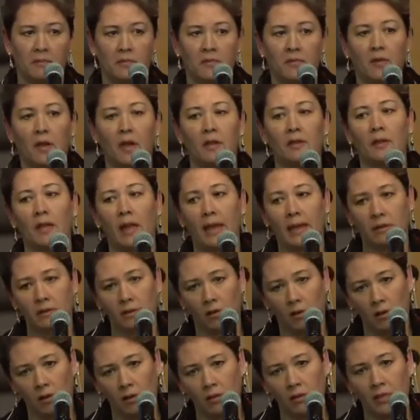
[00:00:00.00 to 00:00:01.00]
Like
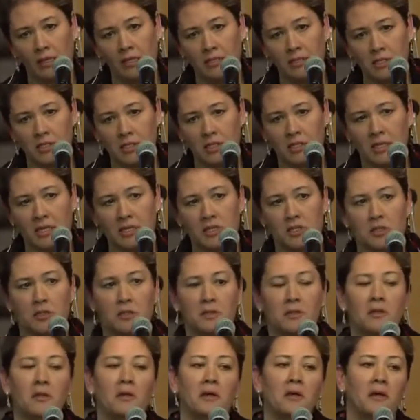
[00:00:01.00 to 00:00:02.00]
all
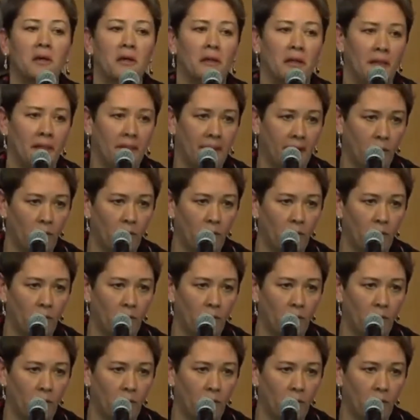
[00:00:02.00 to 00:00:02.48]
legislation, there